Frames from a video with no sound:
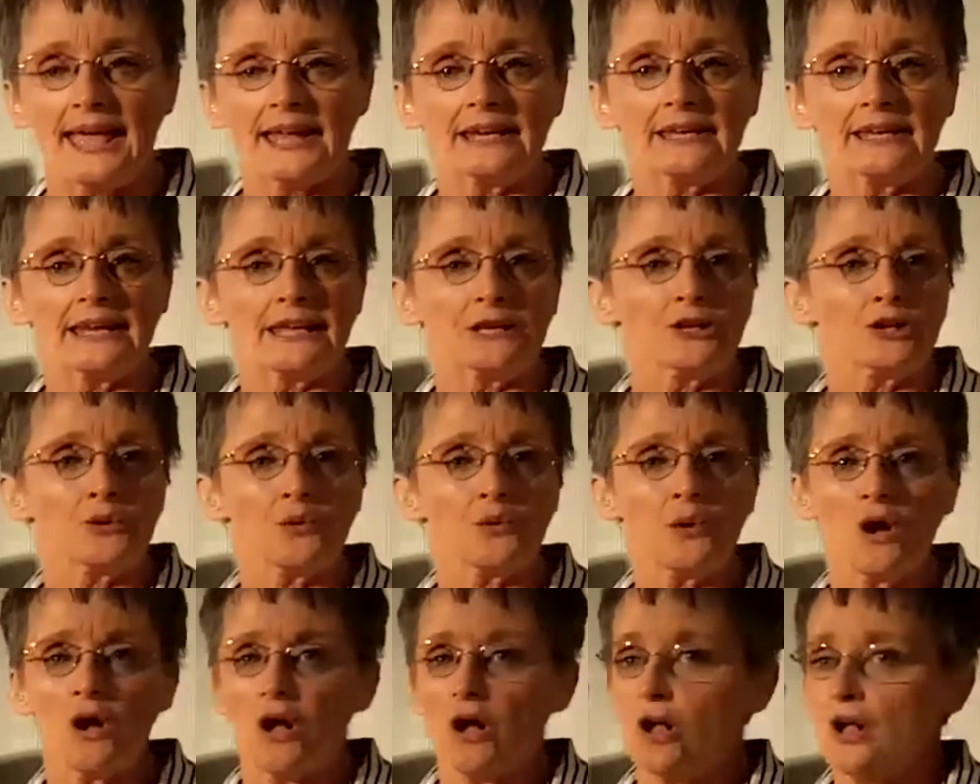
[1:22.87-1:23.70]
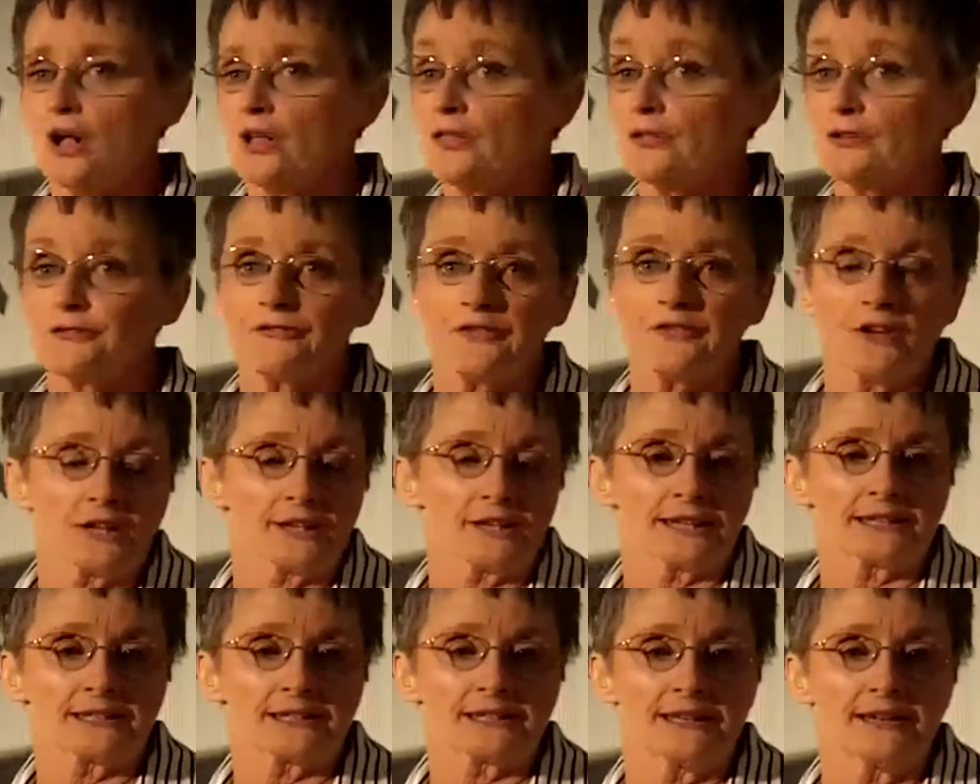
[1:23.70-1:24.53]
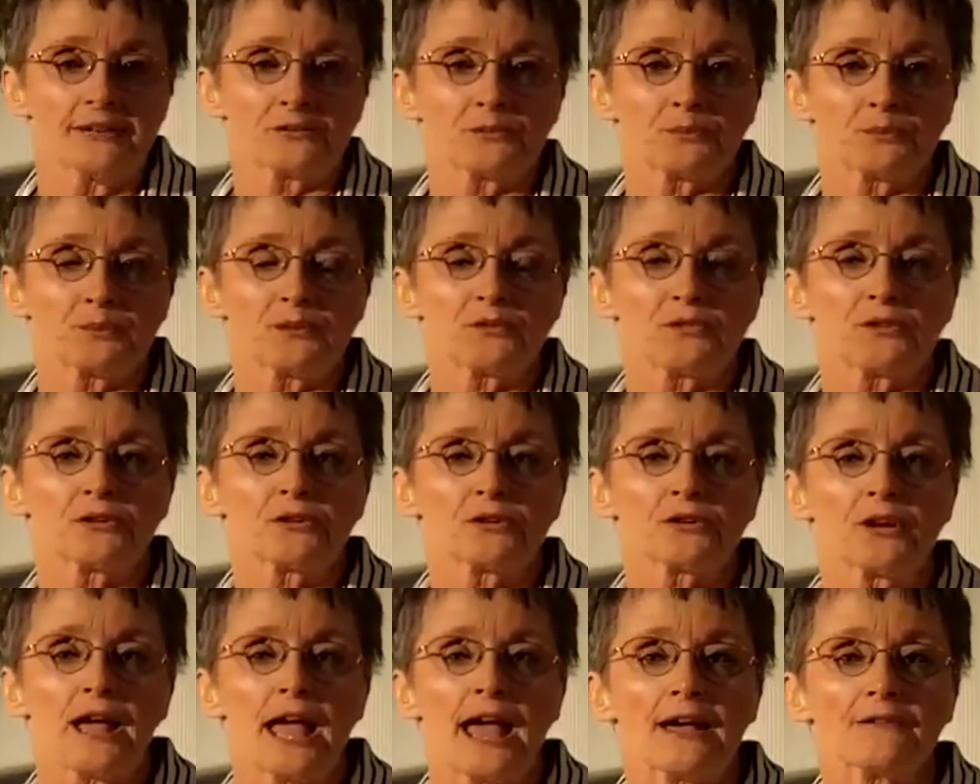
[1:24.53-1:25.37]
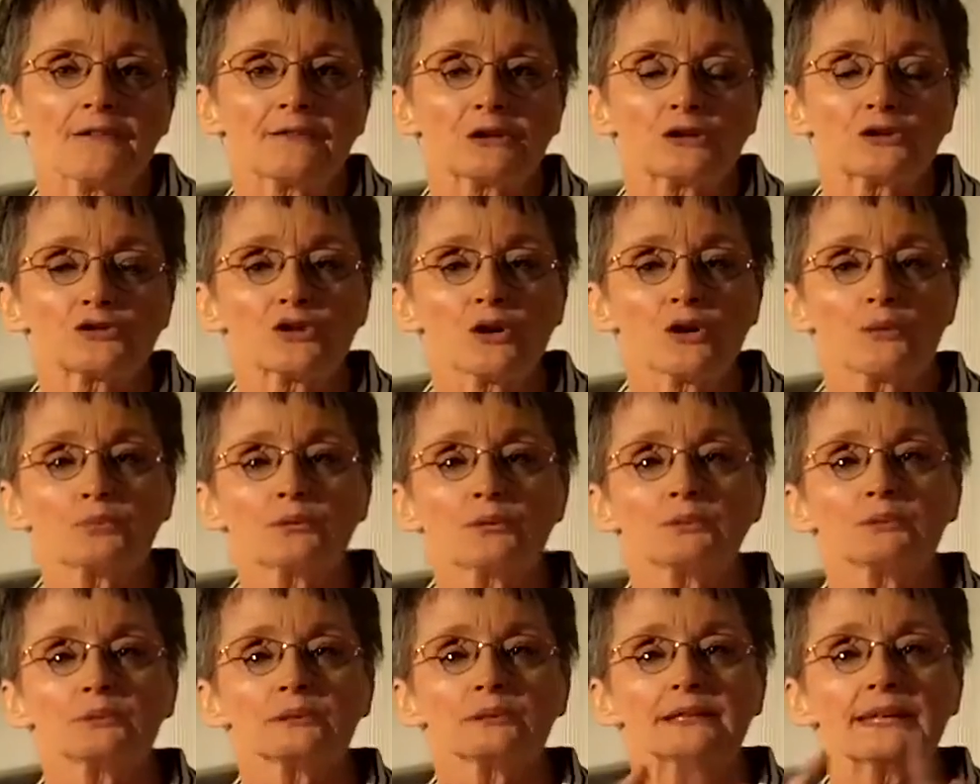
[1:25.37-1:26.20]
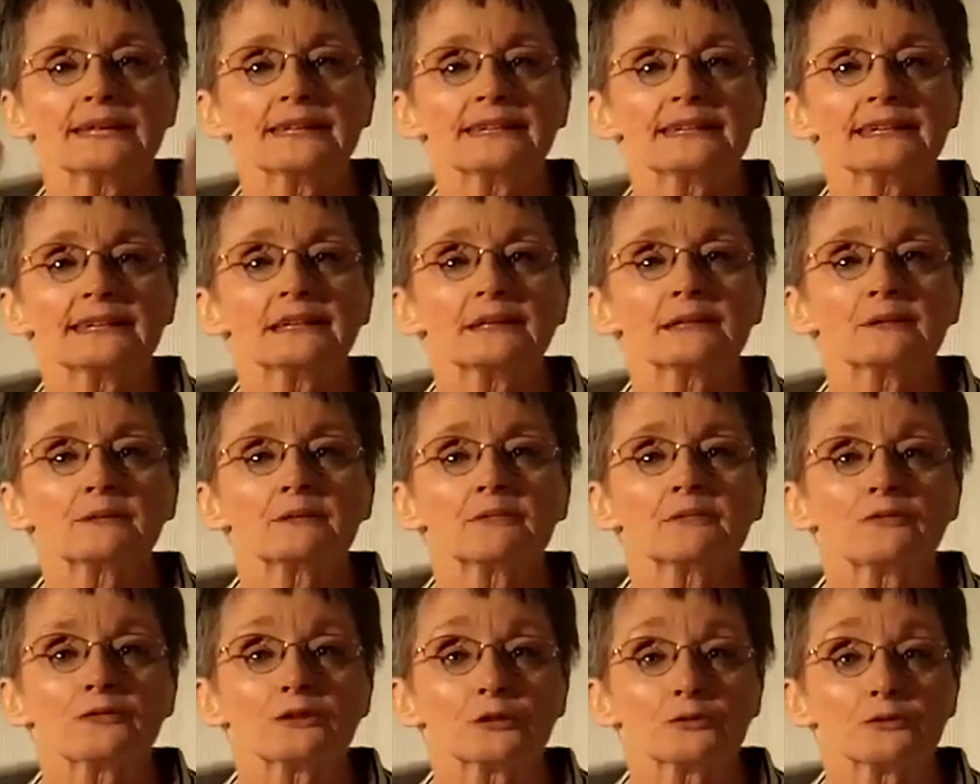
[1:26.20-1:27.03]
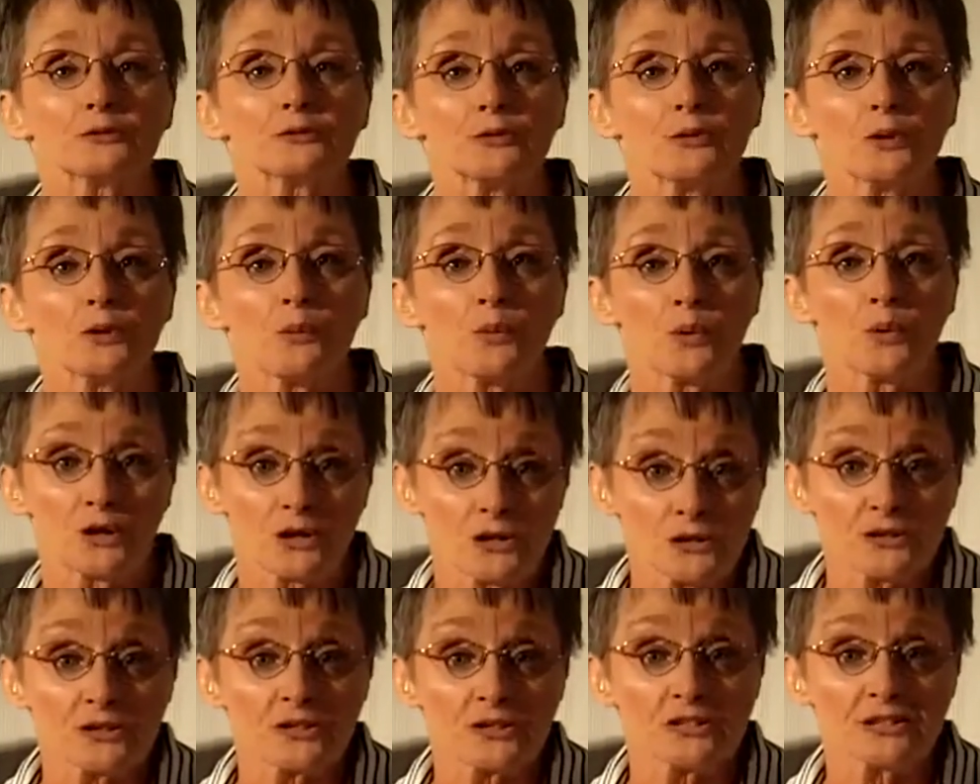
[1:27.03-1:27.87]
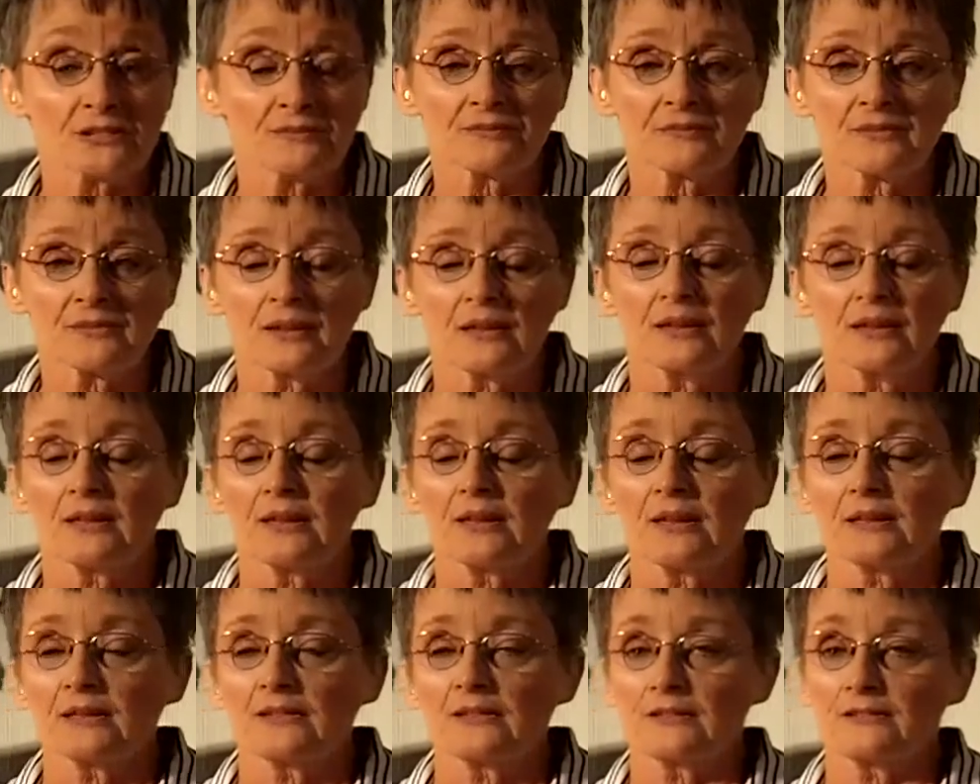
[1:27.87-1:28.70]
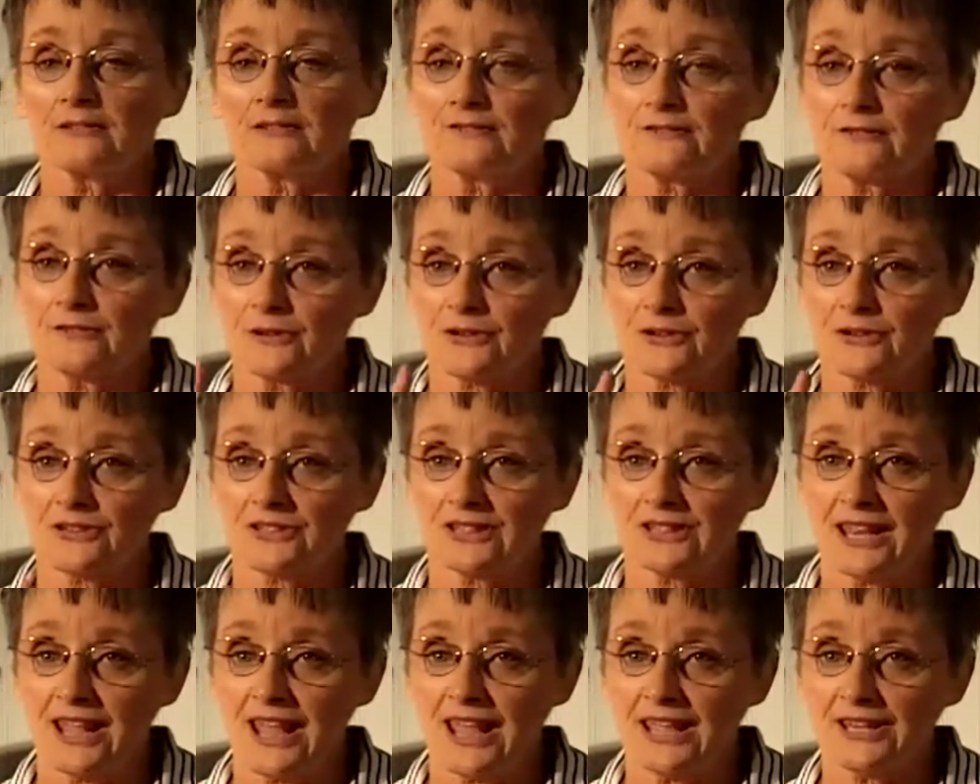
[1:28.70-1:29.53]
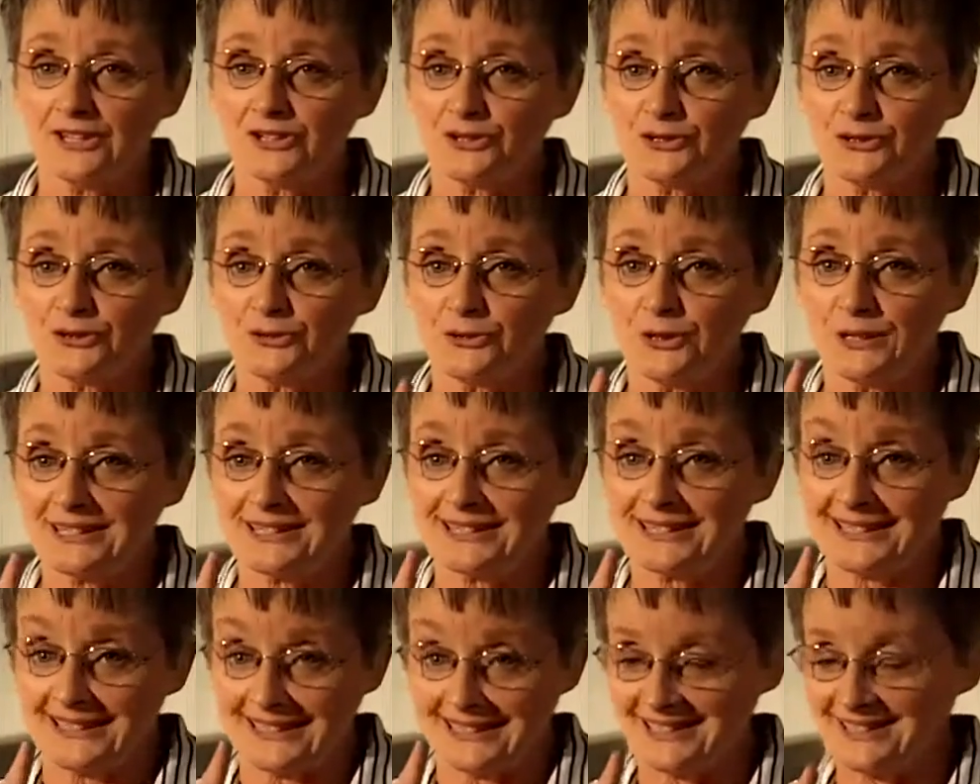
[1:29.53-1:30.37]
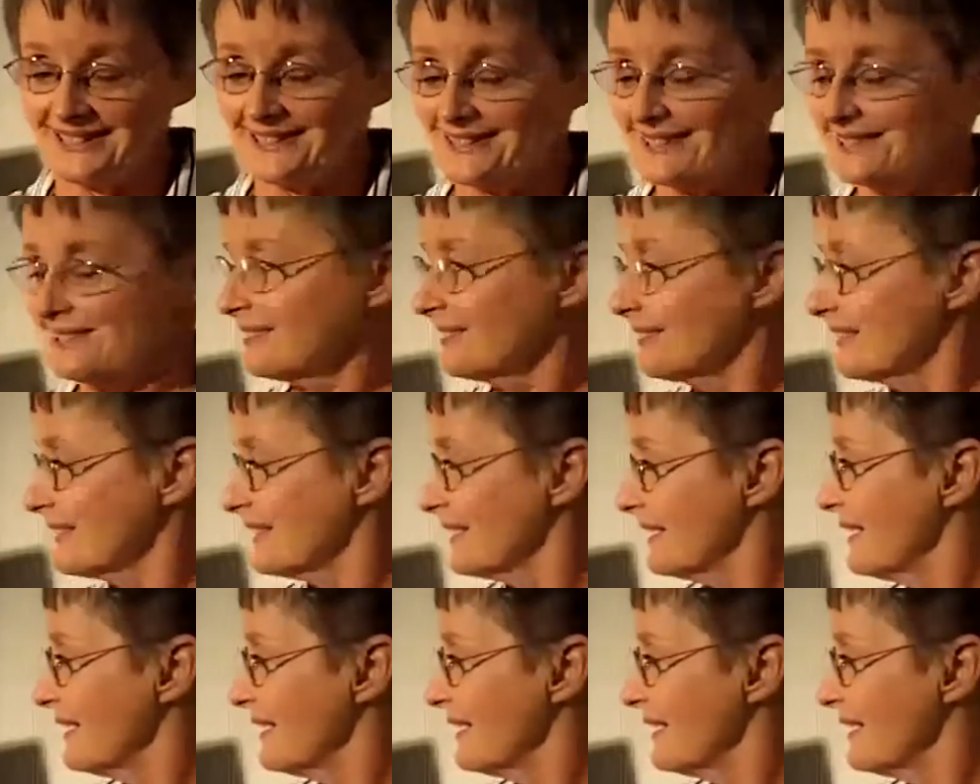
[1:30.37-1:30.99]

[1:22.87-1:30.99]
and they know all their phonics sounds, but they're having trouble blending them to form words, the first thing I do is this.